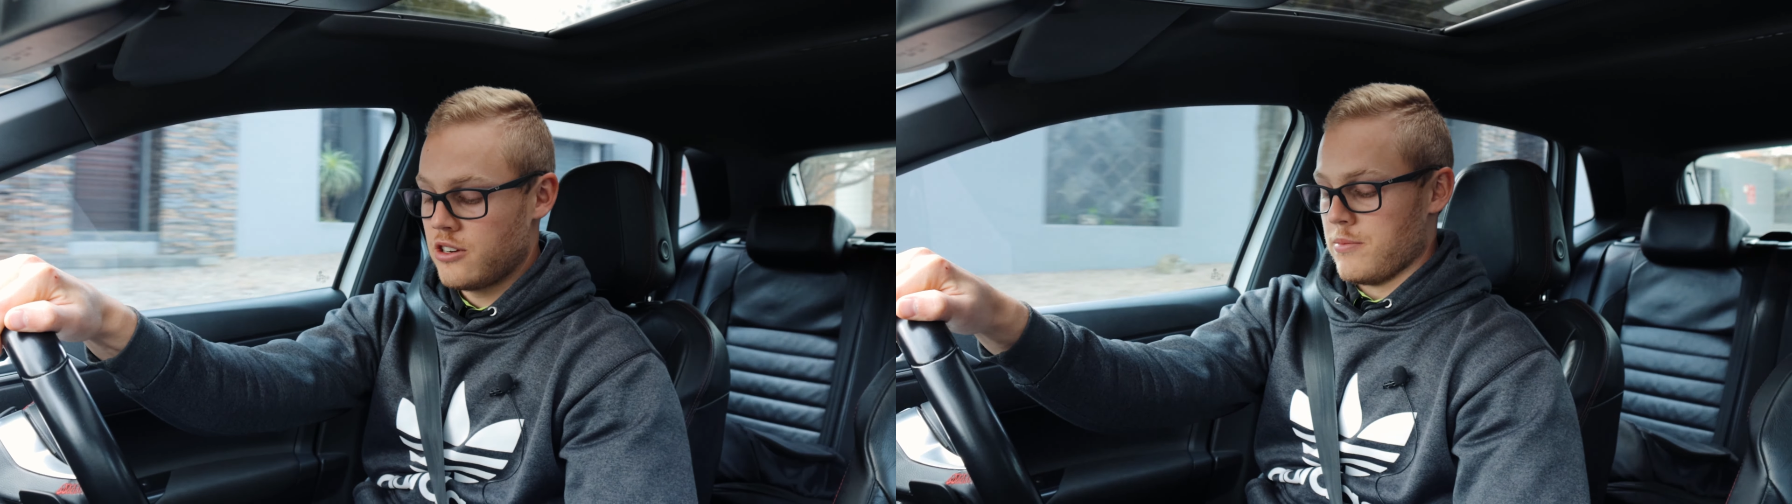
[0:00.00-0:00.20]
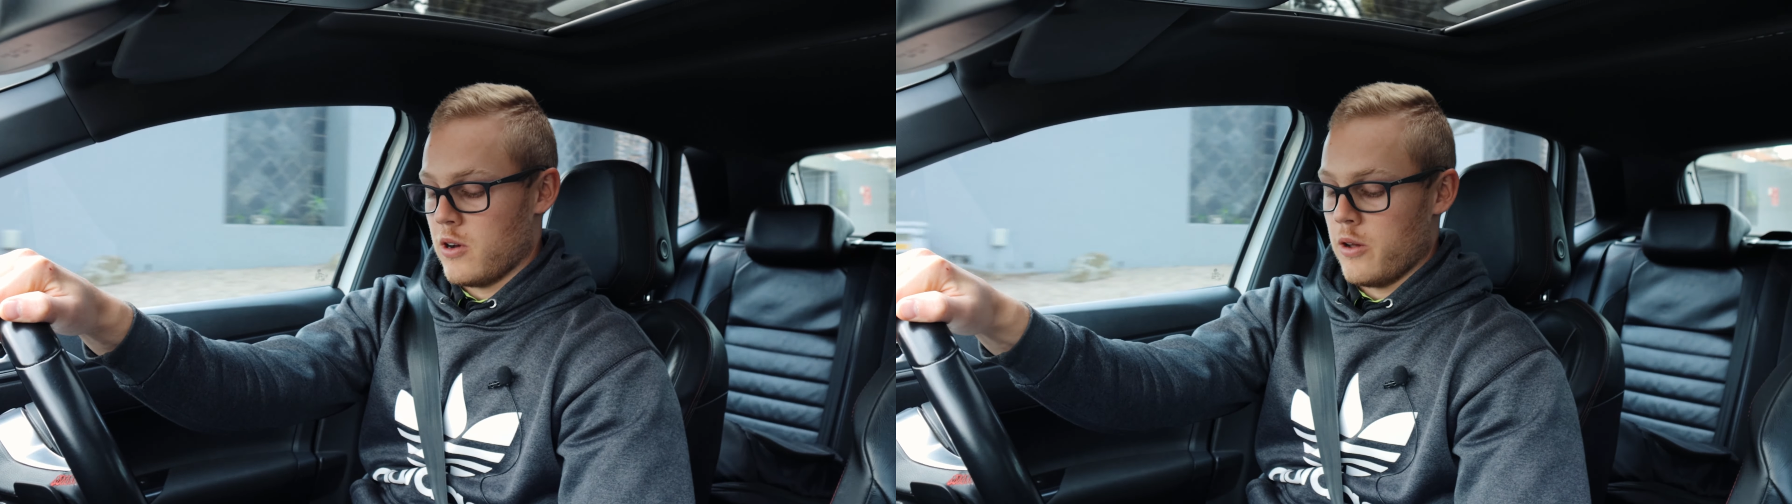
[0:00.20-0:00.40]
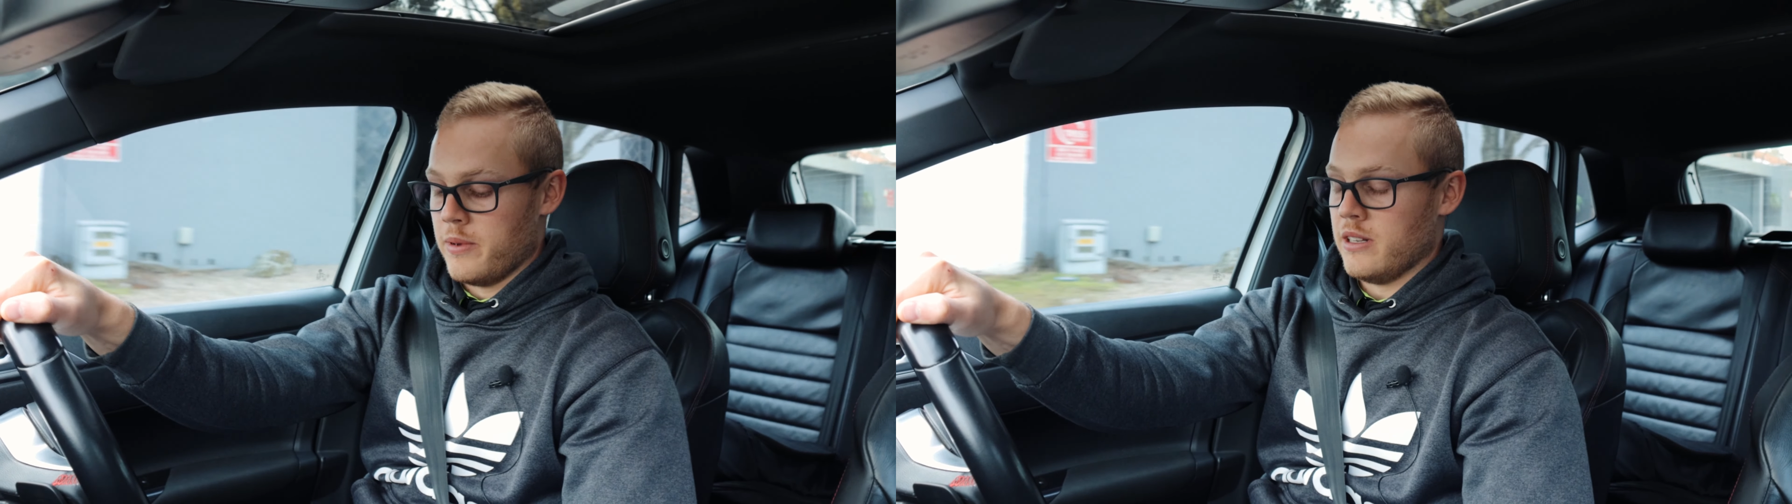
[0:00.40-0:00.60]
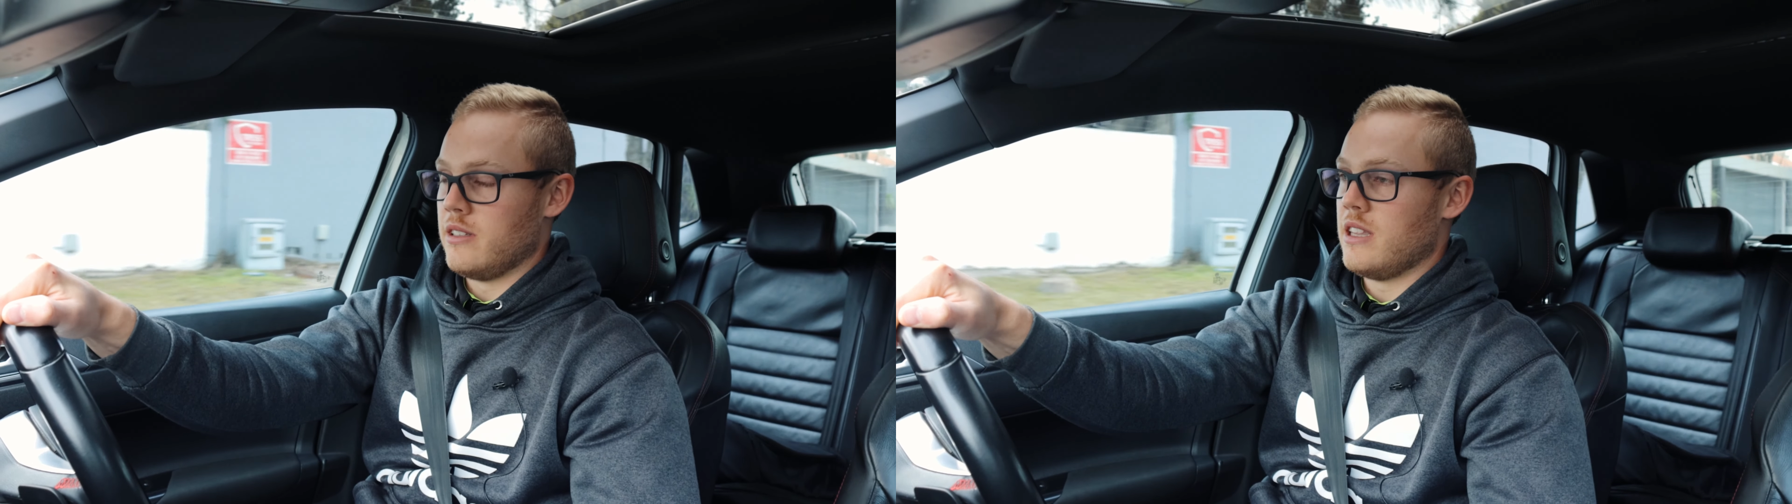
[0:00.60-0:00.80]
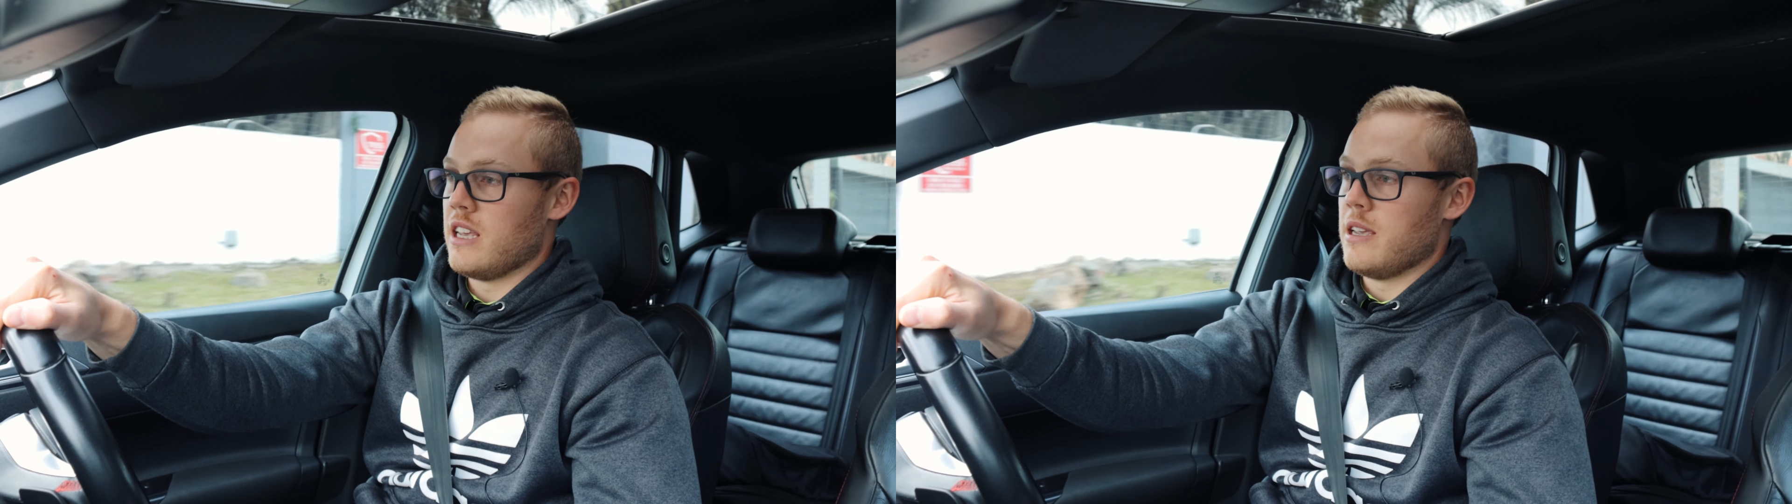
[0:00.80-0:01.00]
At the
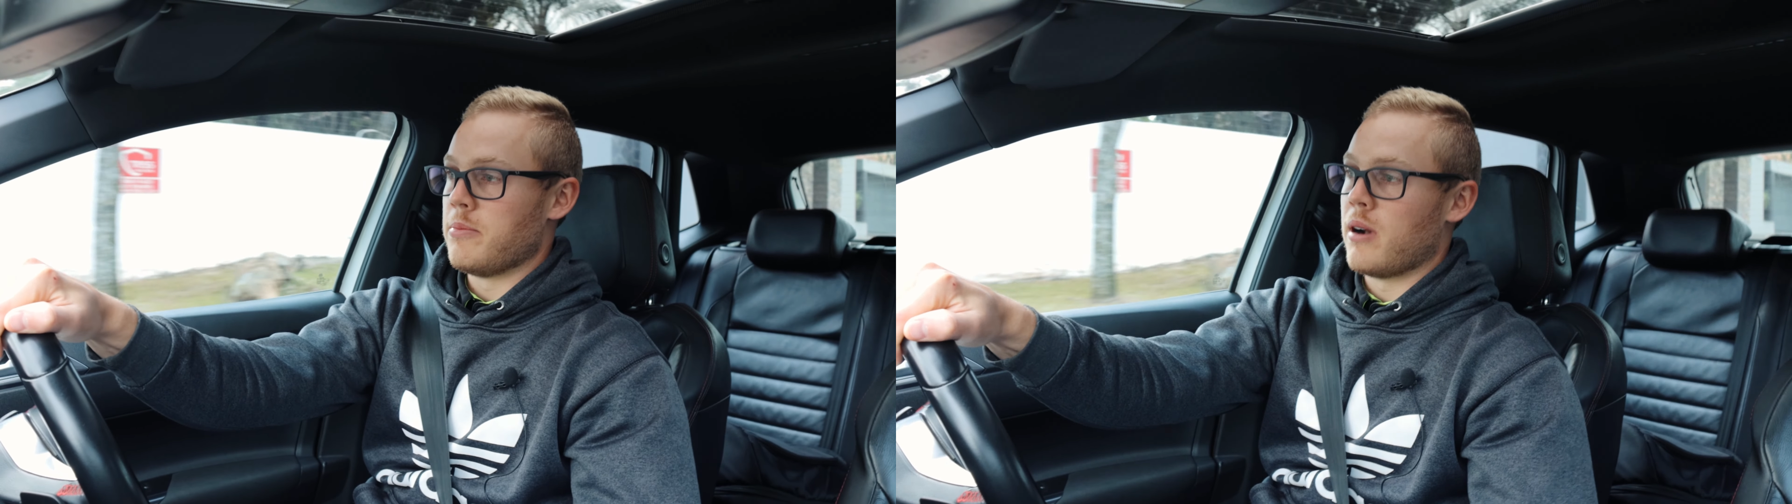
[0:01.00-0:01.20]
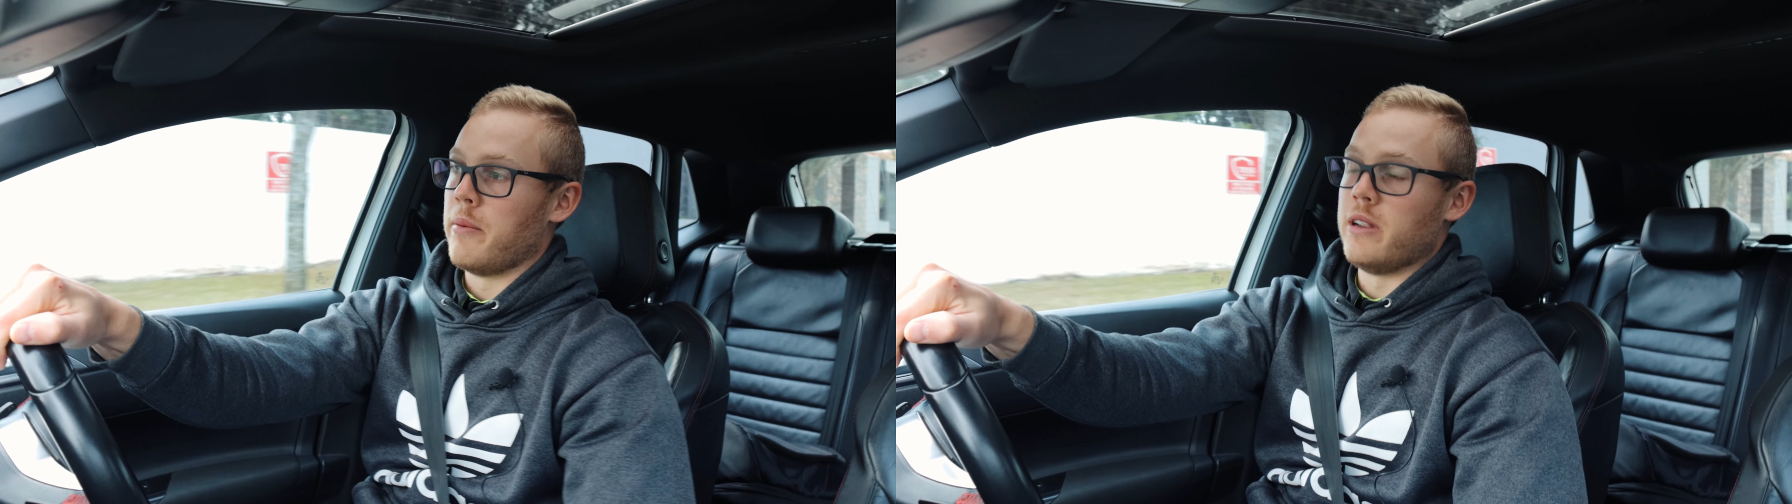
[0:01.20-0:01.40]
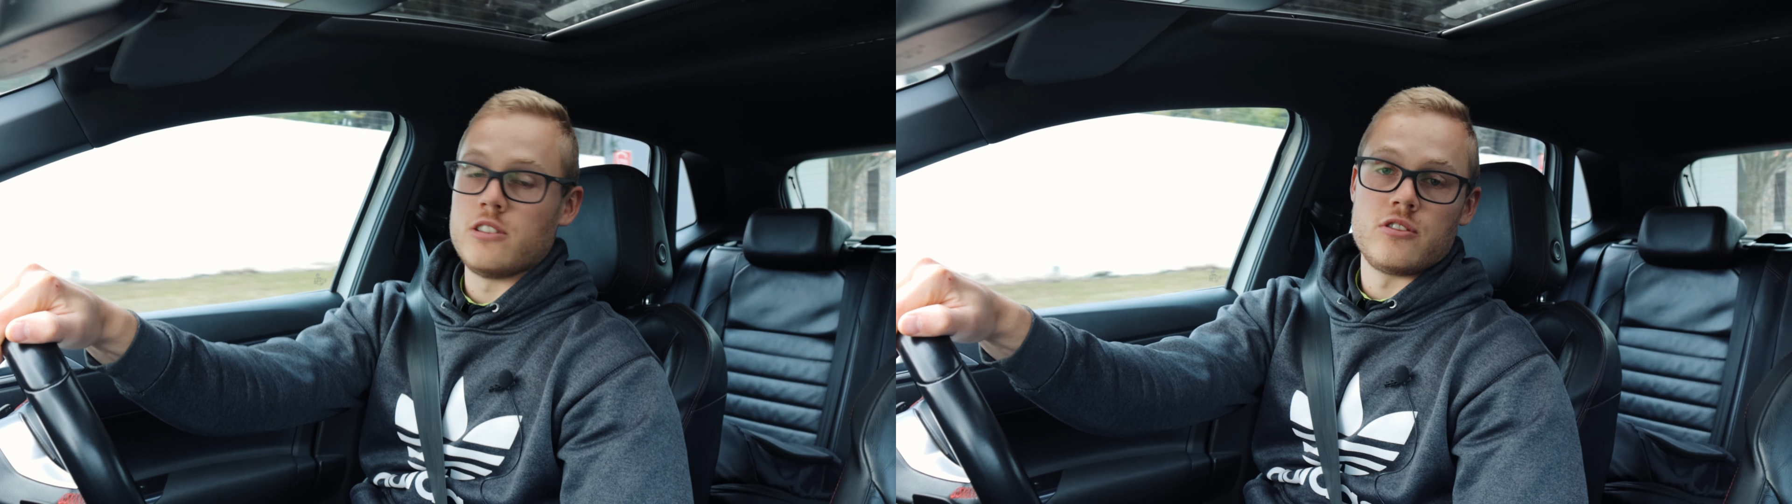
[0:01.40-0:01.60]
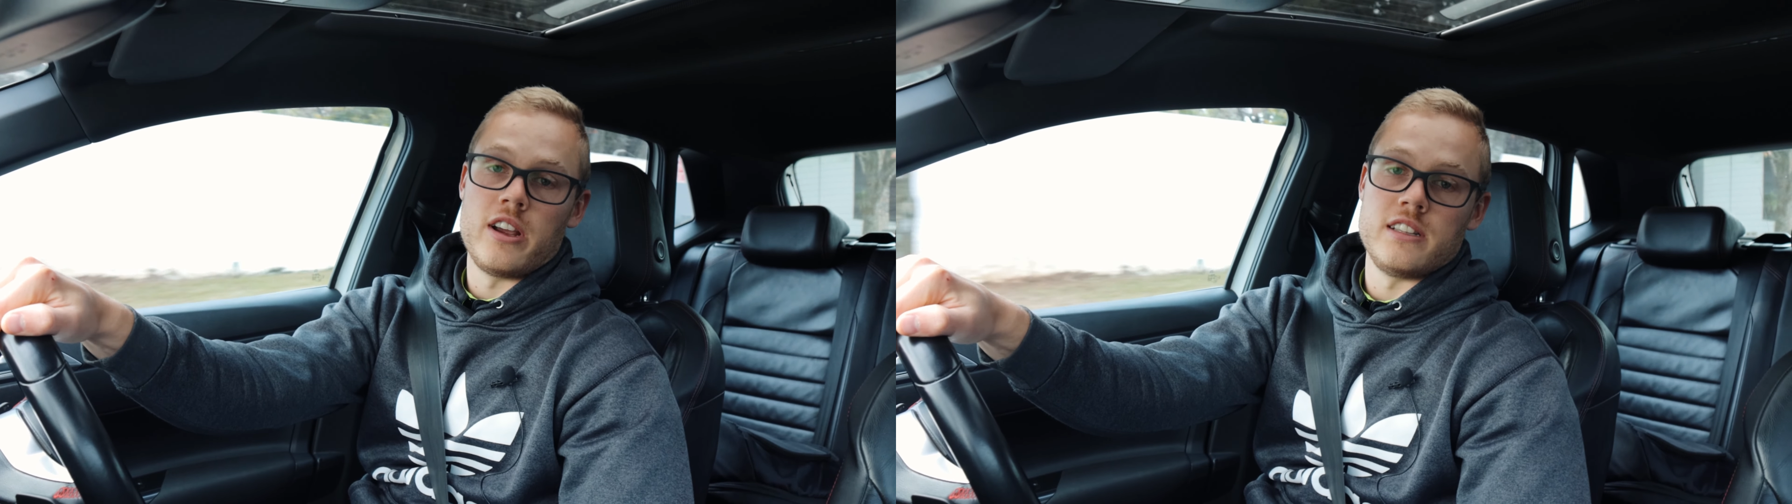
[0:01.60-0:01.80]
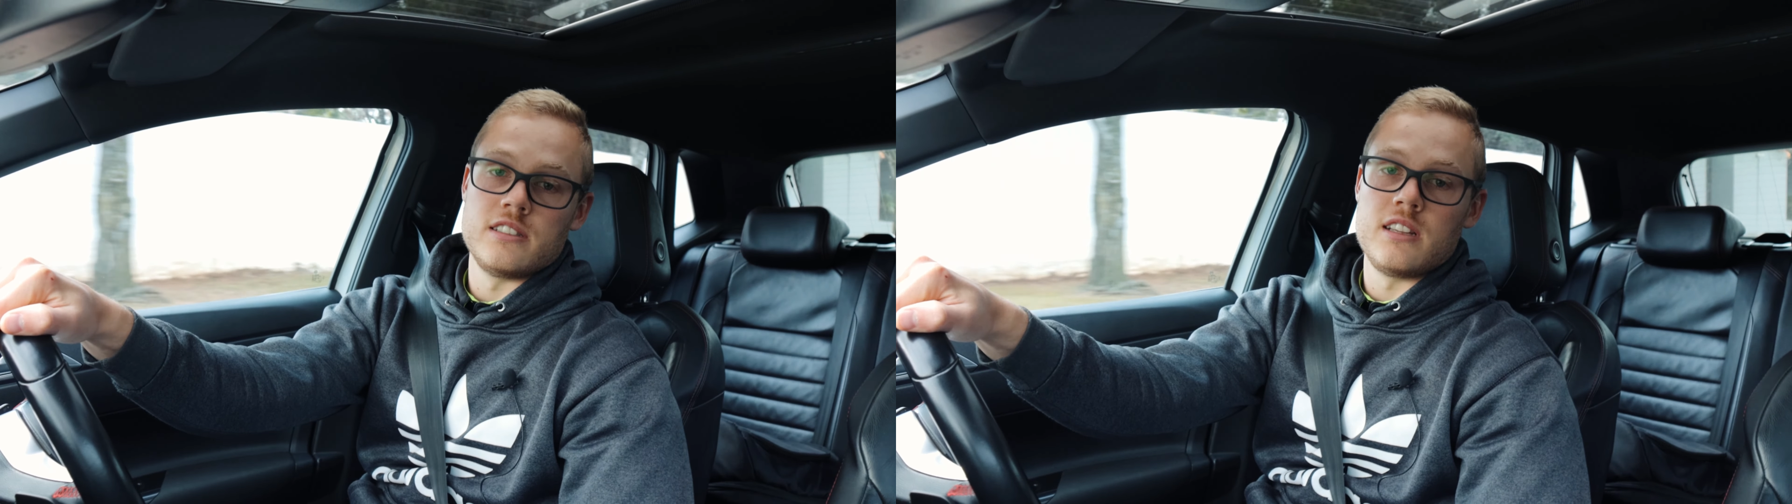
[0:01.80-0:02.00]
moment the prime interest
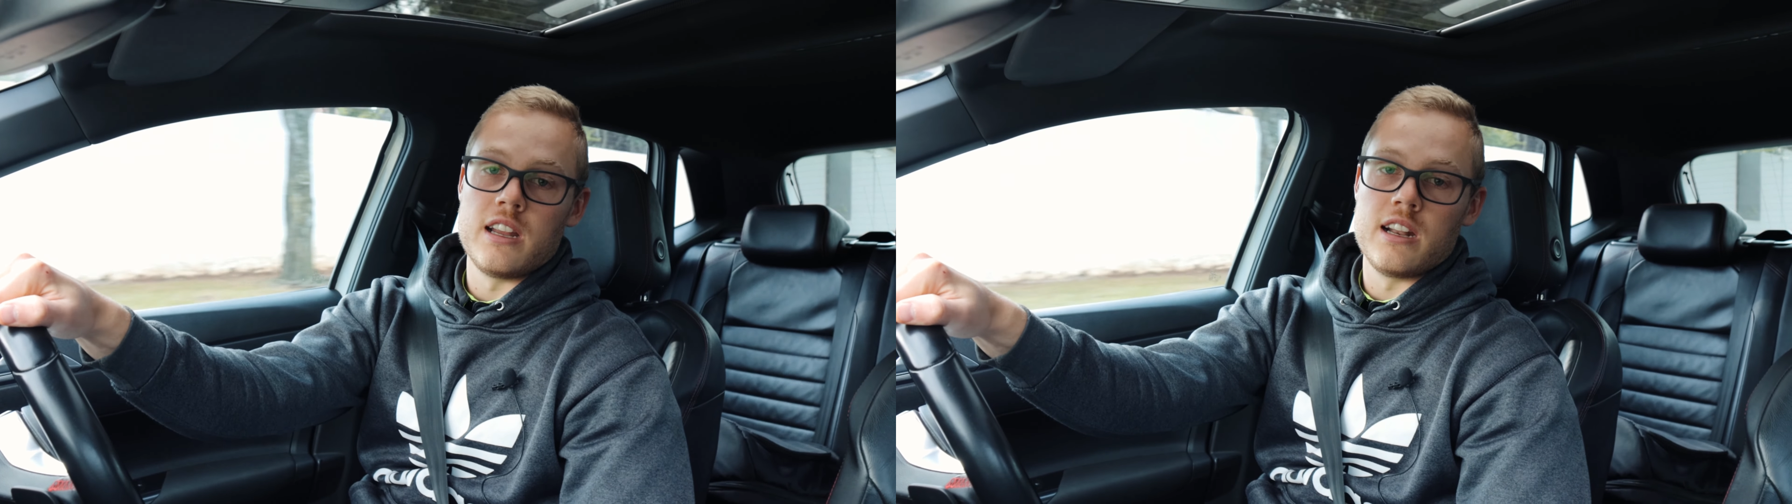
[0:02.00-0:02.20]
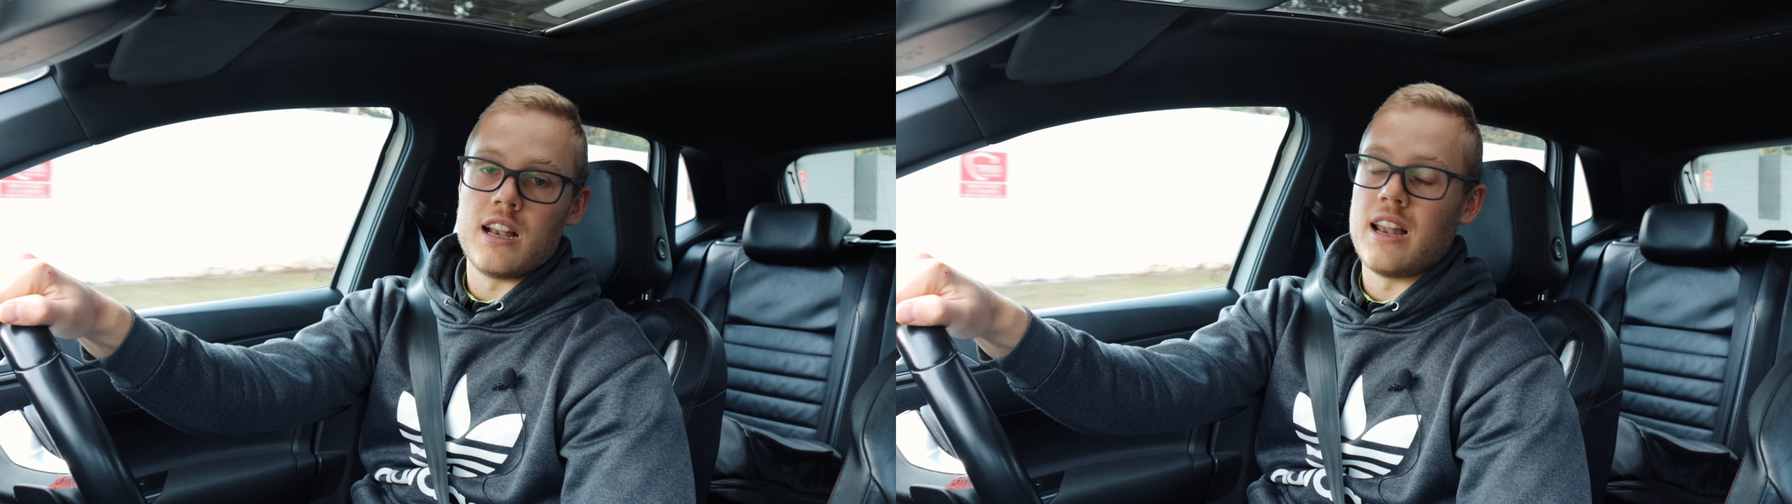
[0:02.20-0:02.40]
rate is sitting at